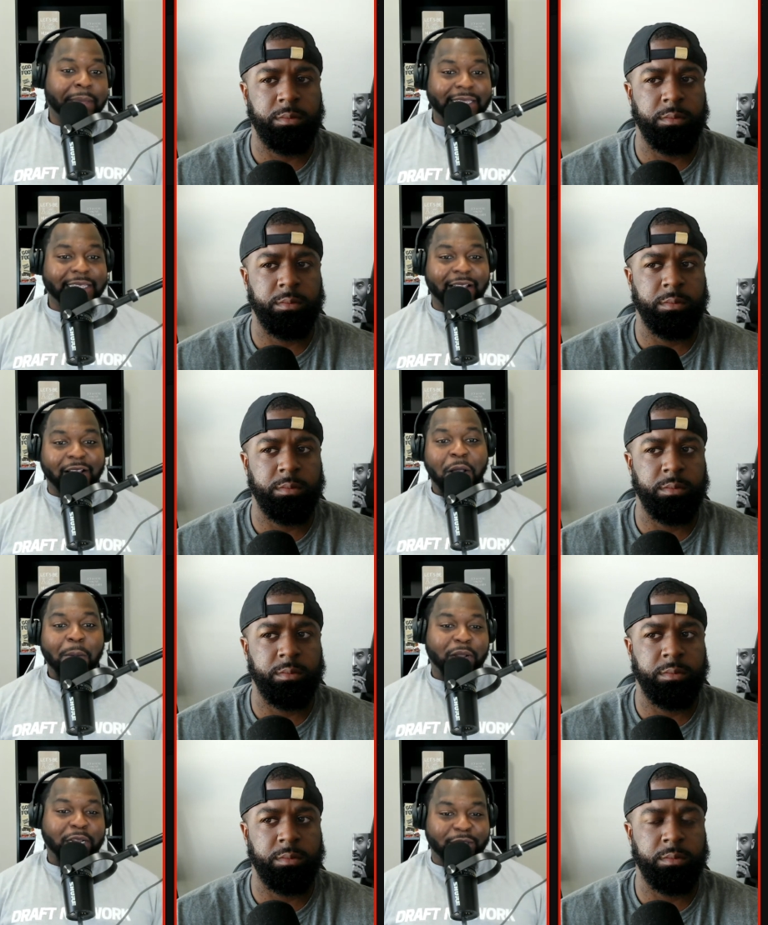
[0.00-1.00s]
Speaker 1: there,
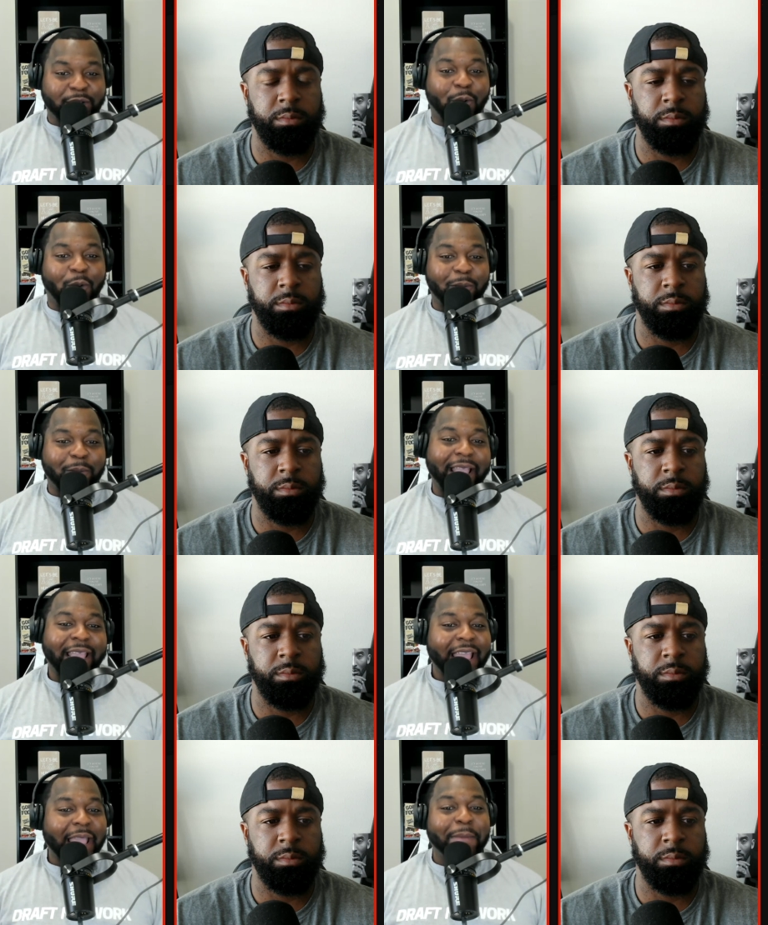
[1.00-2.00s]
pressure the quarterback,
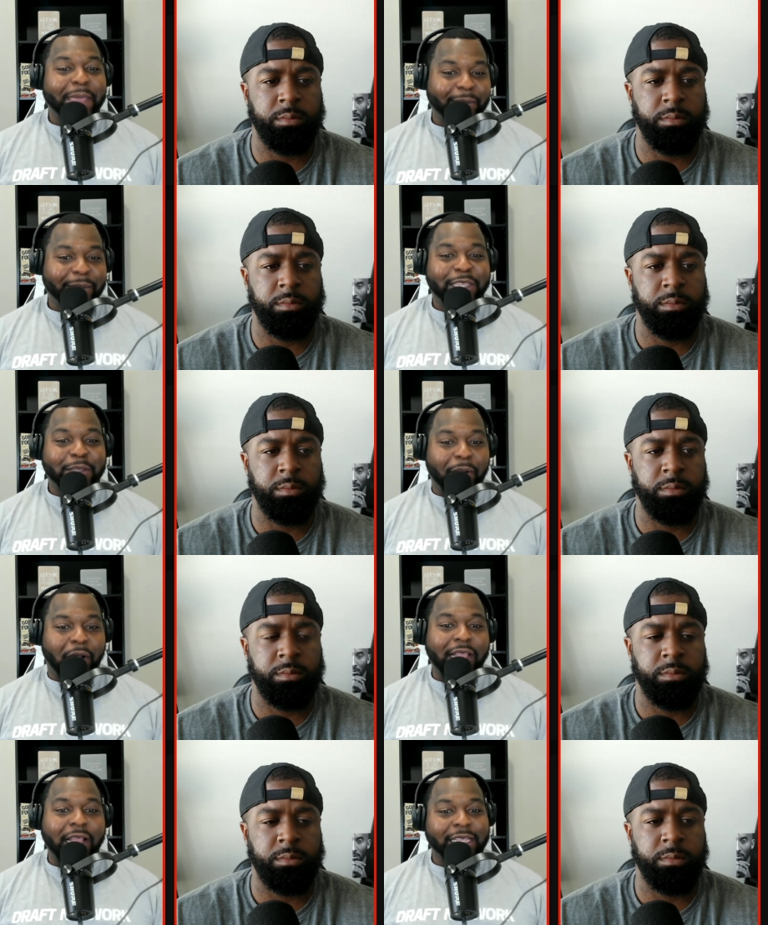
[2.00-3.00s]
and make him get the ball
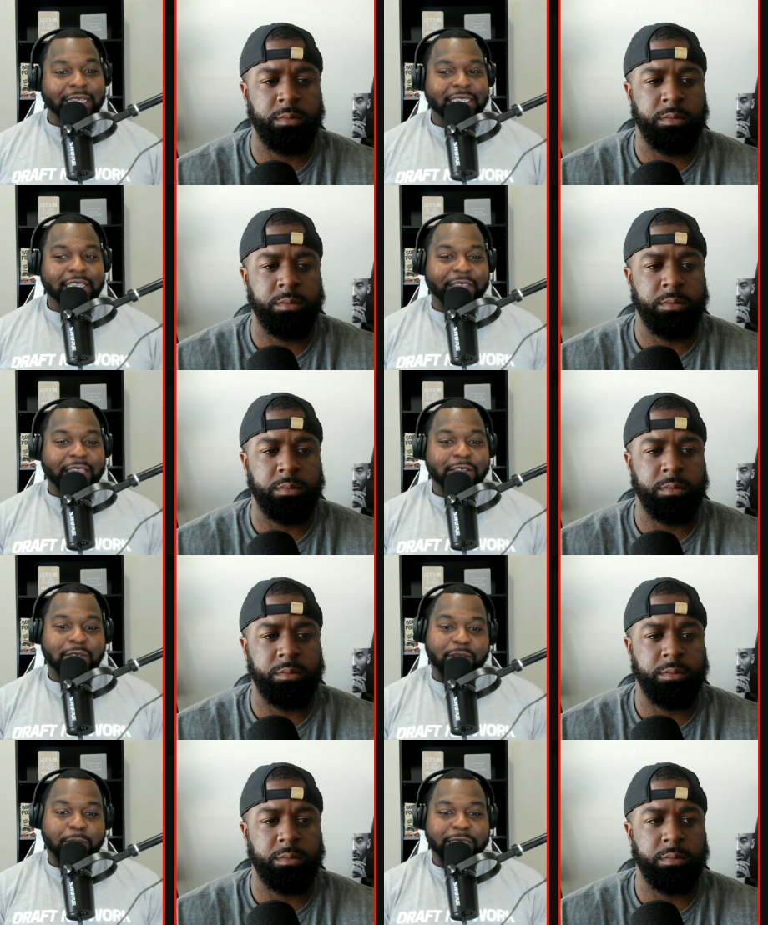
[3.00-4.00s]
out. Let's see if Cam Smith can
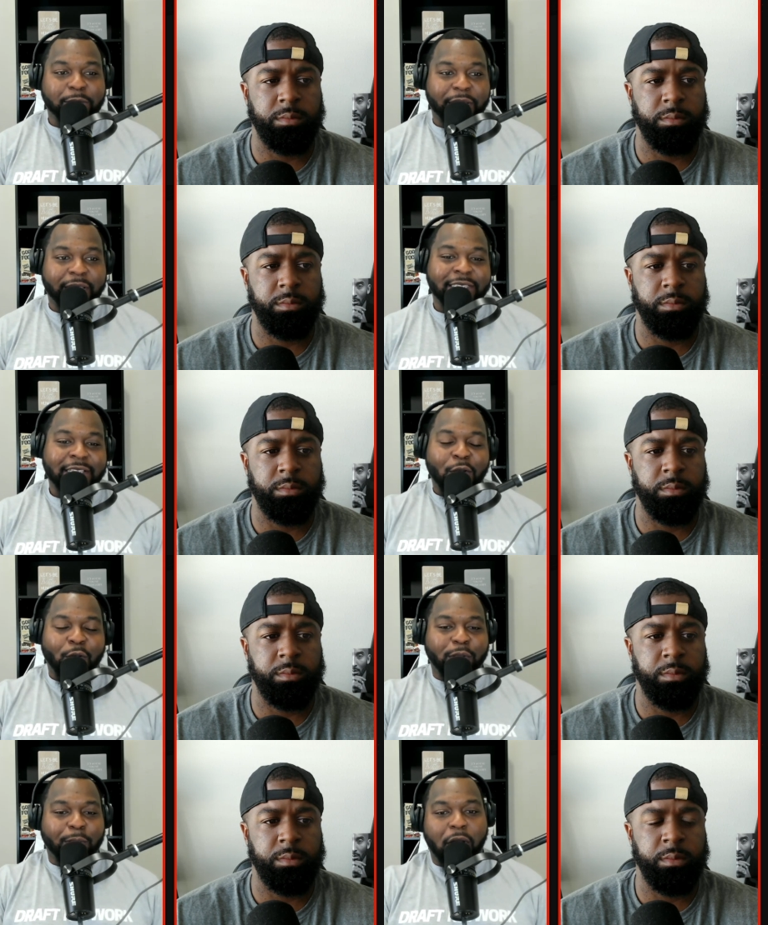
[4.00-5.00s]
make some plays on the
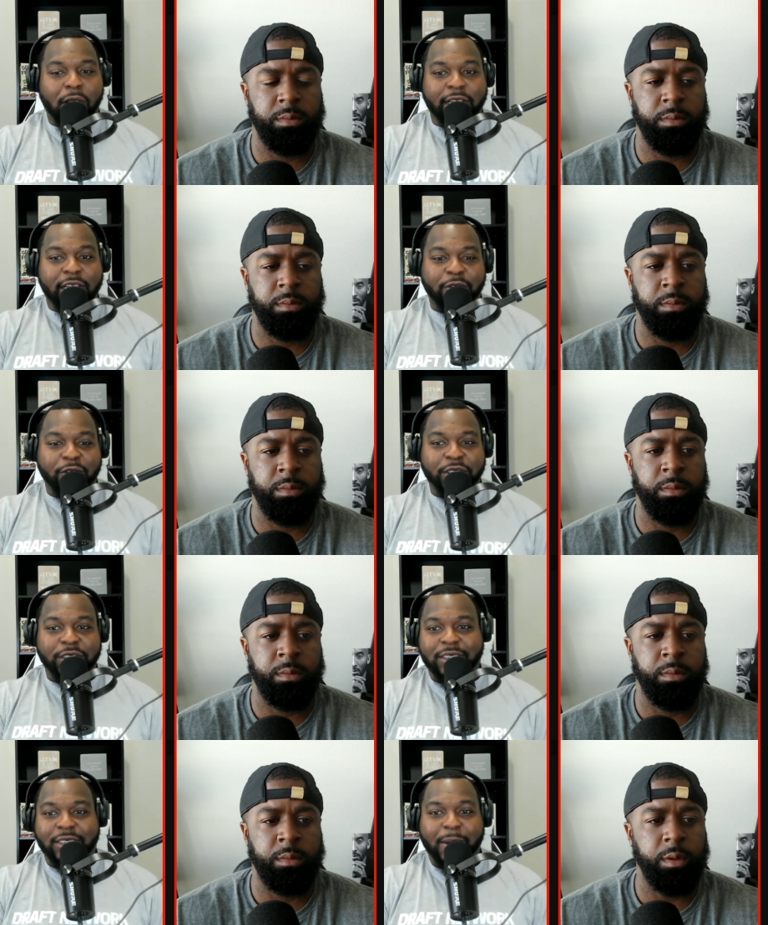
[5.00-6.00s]
ball and coverage.
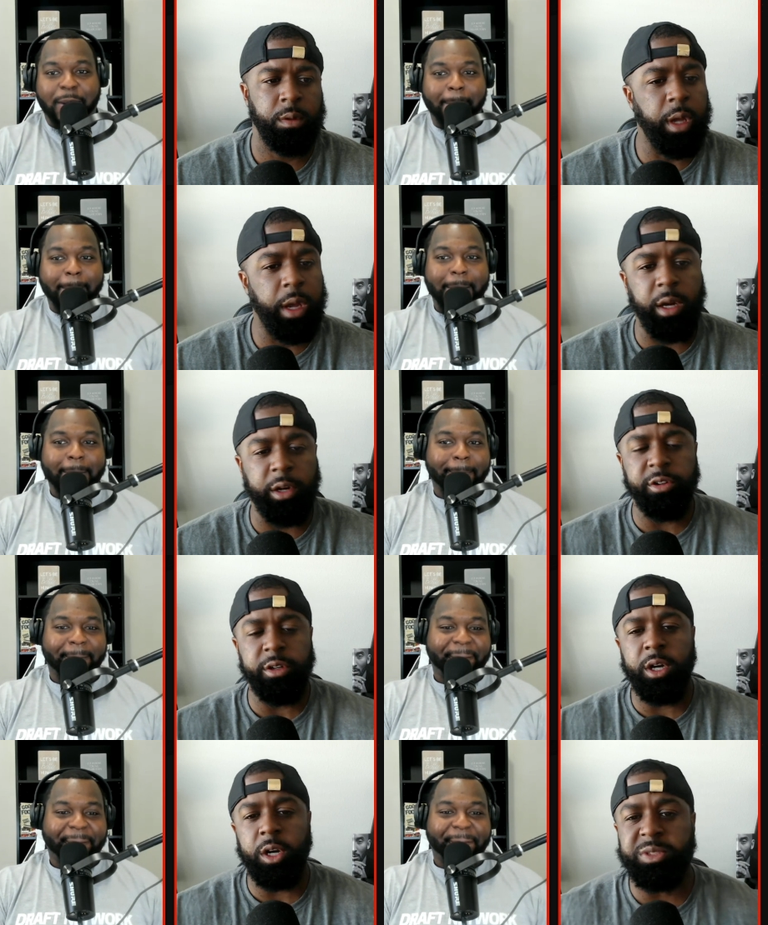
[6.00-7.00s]
Speaker 2: Yeah, I agree
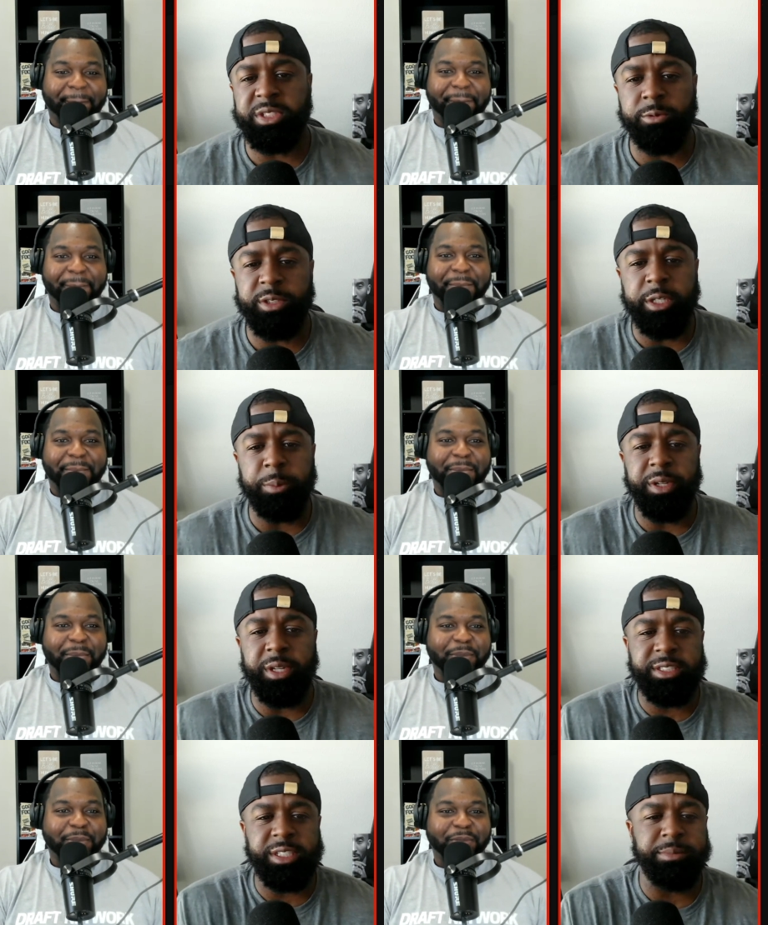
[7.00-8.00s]
100% with DP. Let's
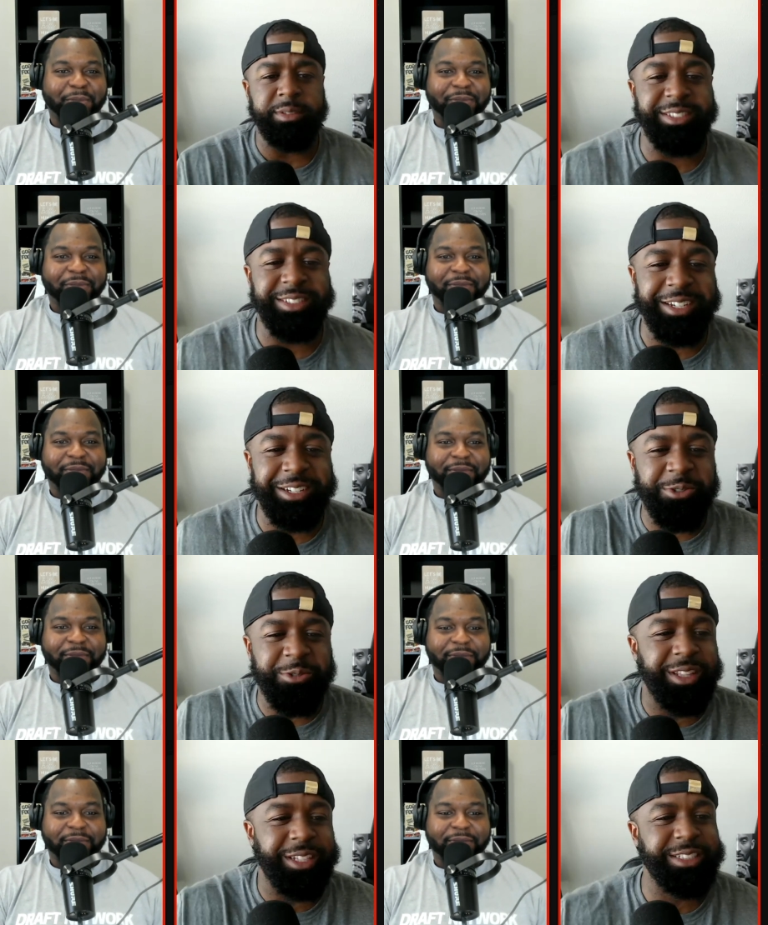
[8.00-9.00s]
keep this thing going.
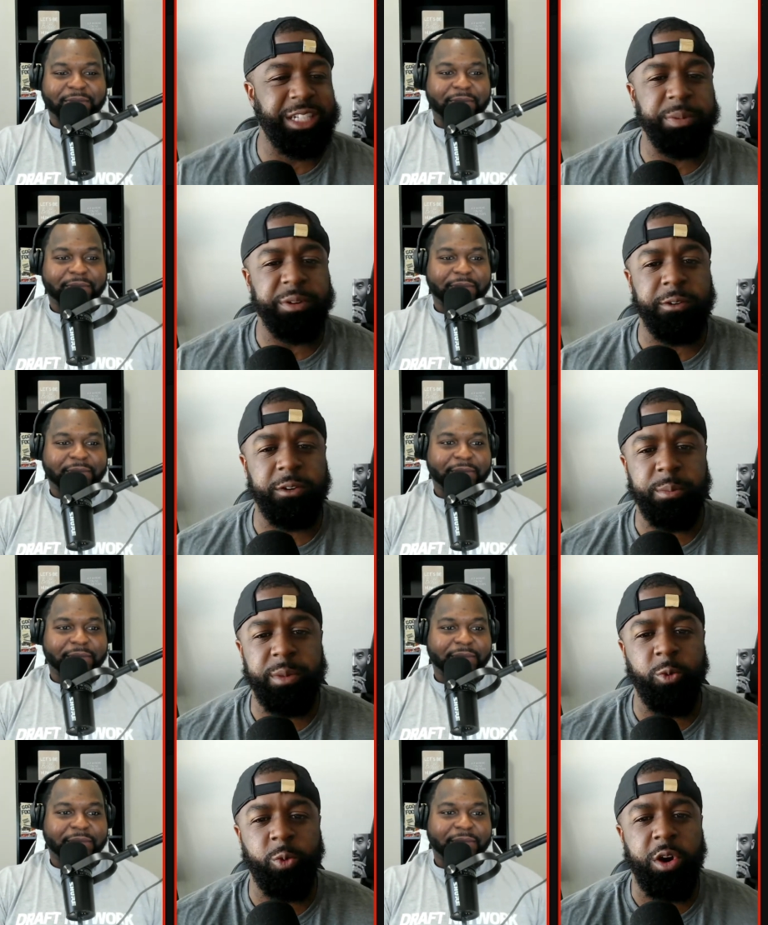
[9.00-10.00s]
Let's keep it flowing, man. We
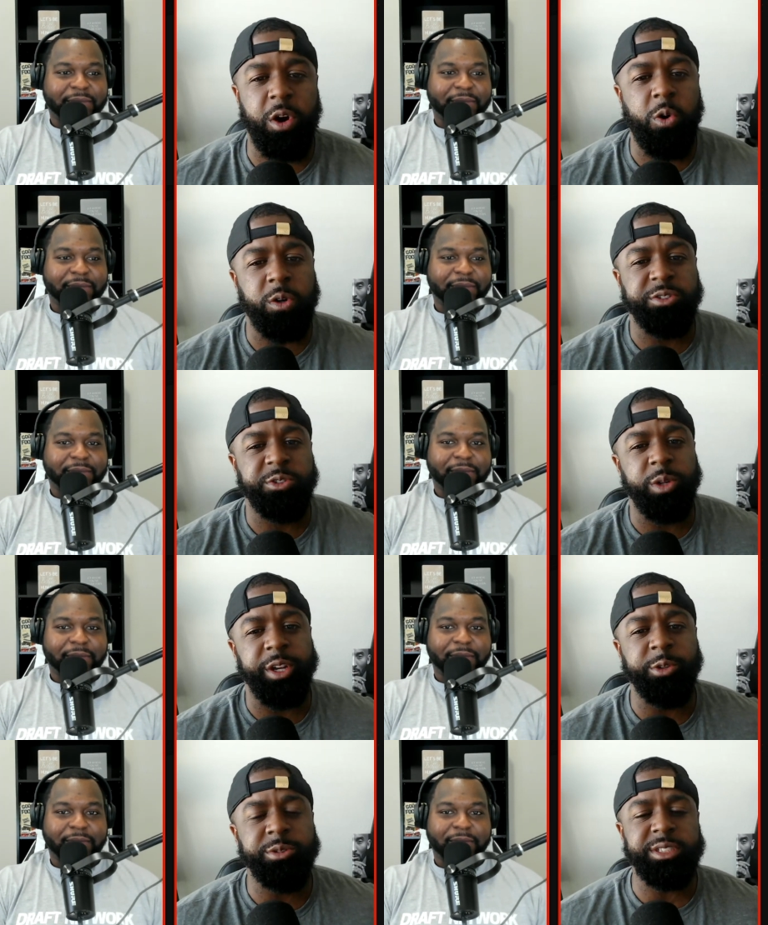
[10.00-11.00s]
are on to the
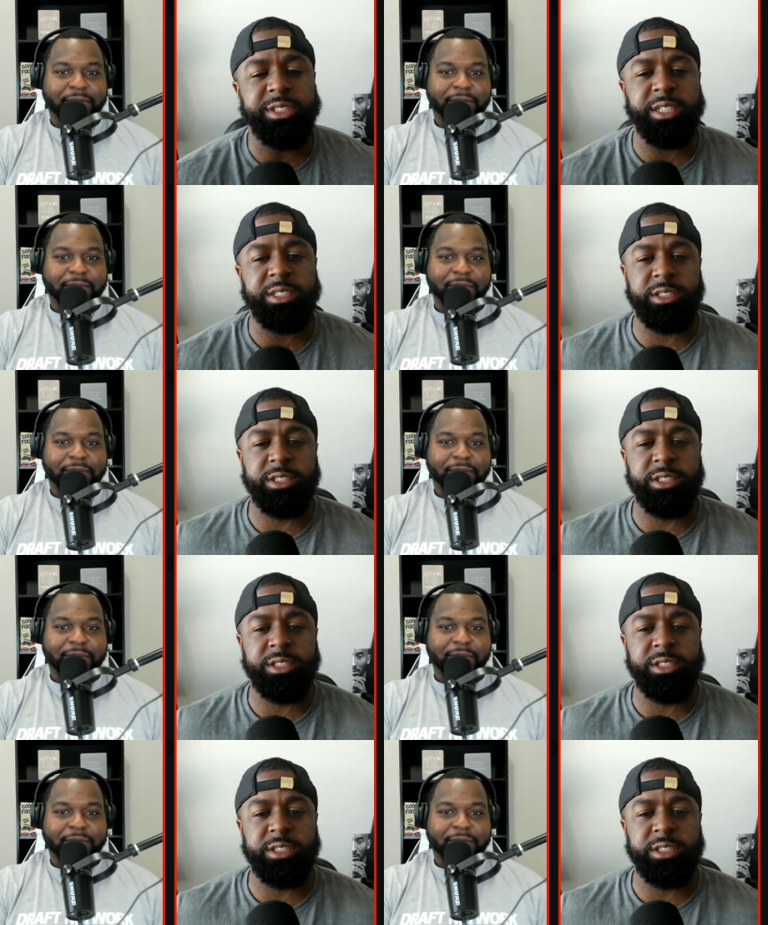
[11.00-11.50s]
Houston Texans